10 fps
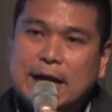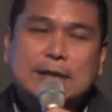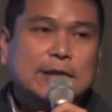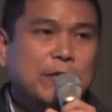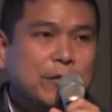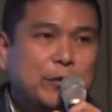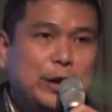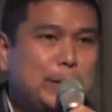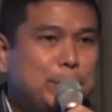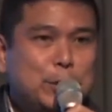as a
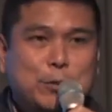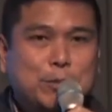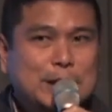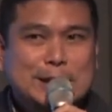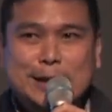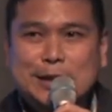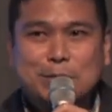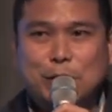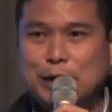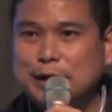freemium
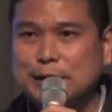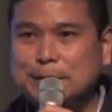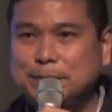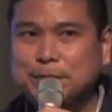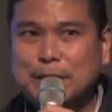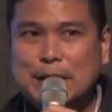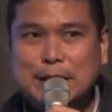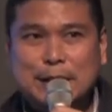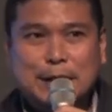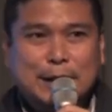business model.
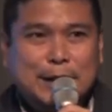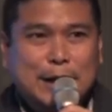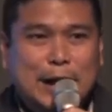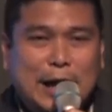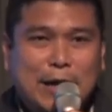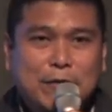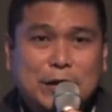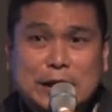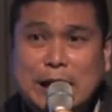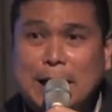
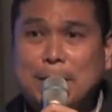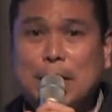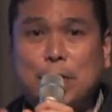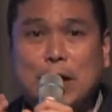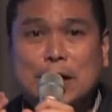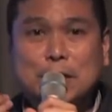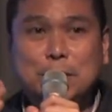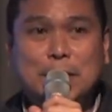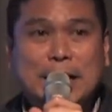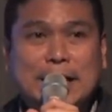Every time I want
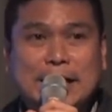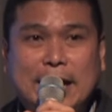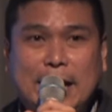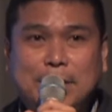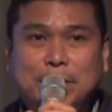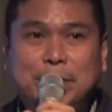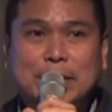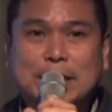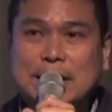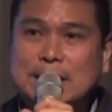to play a game
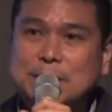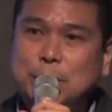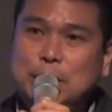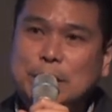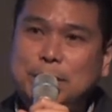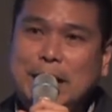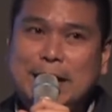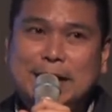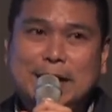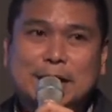that's
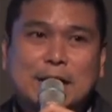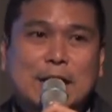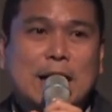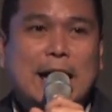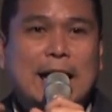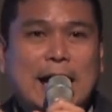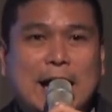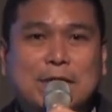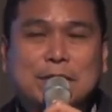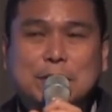multiplayer, I
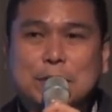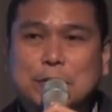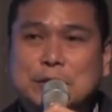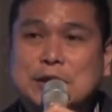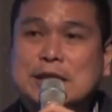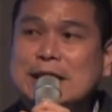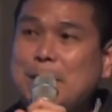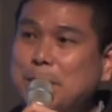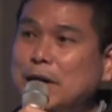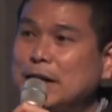have to
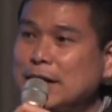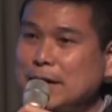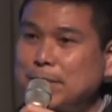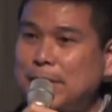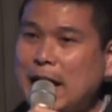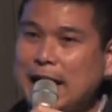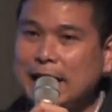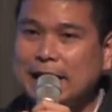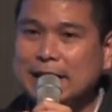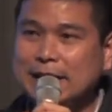separately
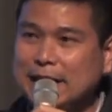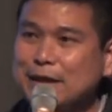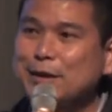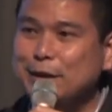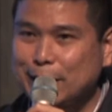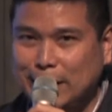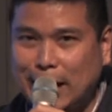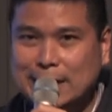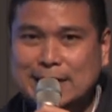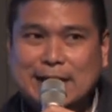buy internet
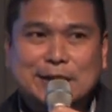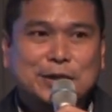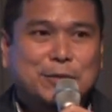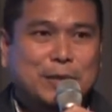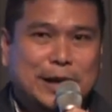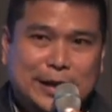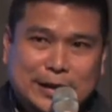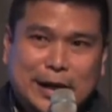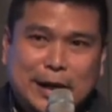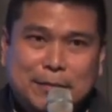access to play
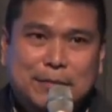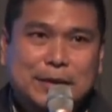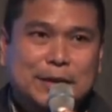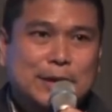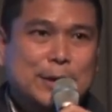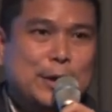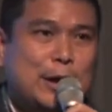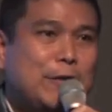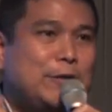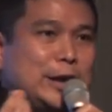that game.
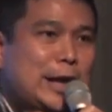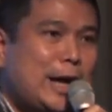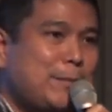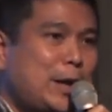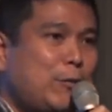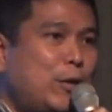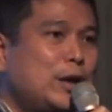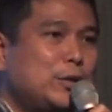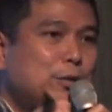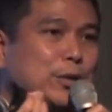Every time I
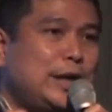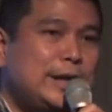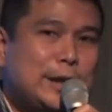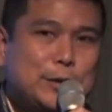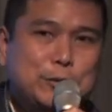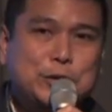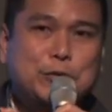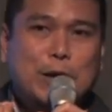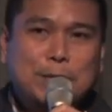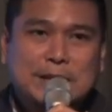want to read the
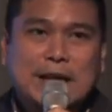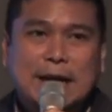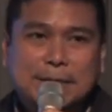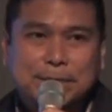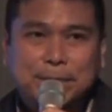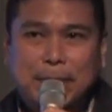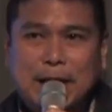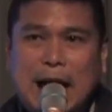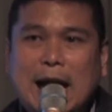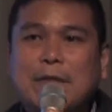news website,
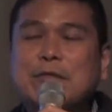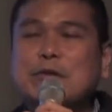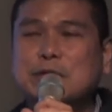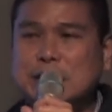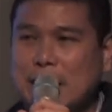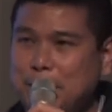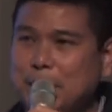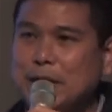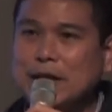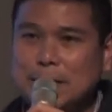I have to
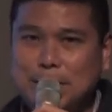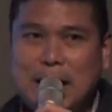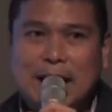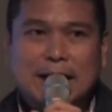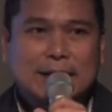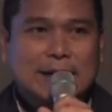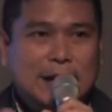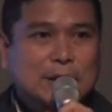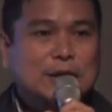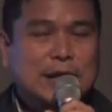separately buy the
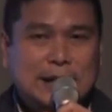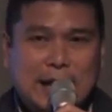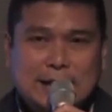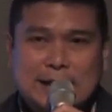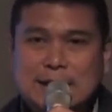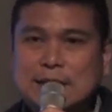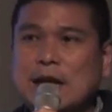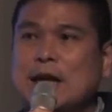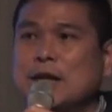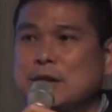internet access
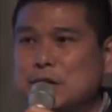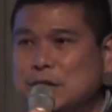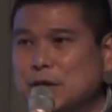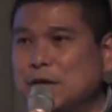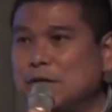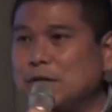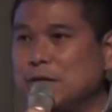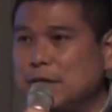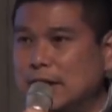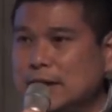to
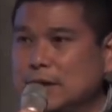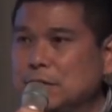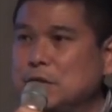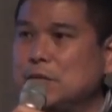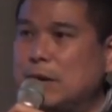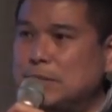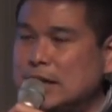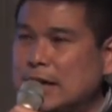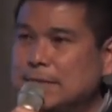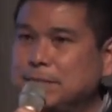surf that news
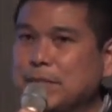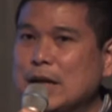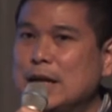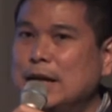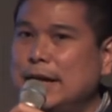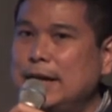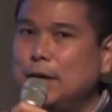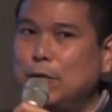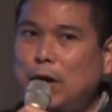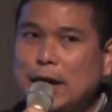website. In
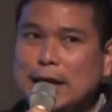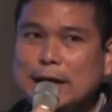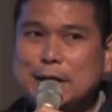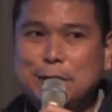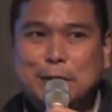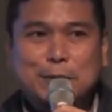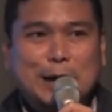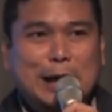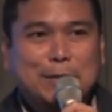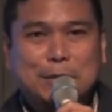our wallet, you will
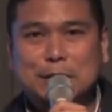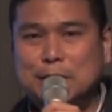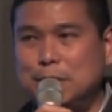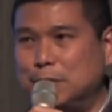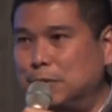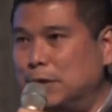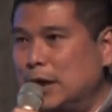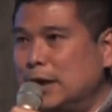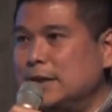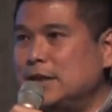be able to
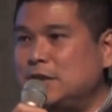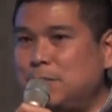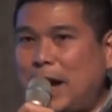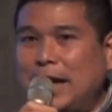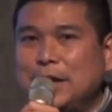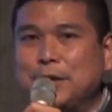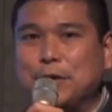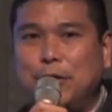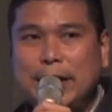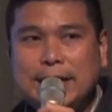spend
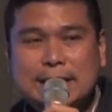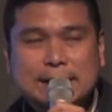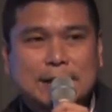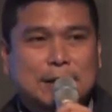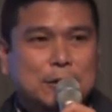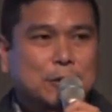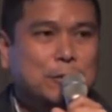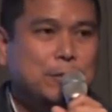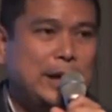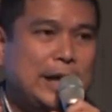your coins
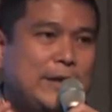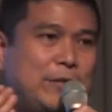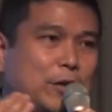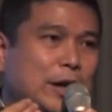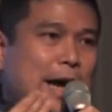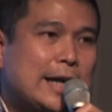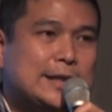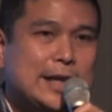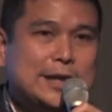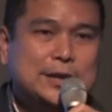to pay for
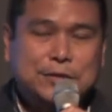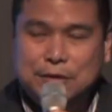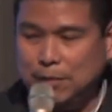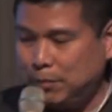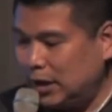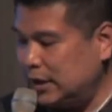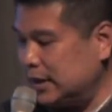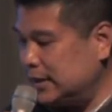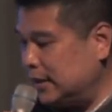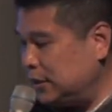access to the
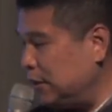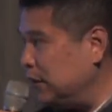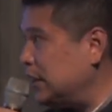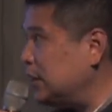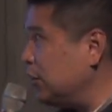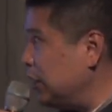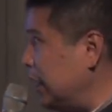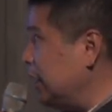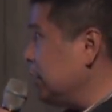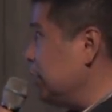products and services on
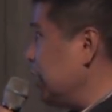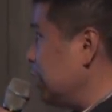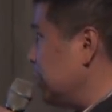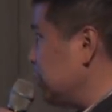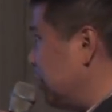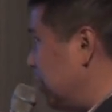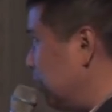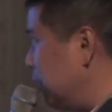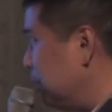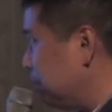the internet that you
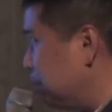love.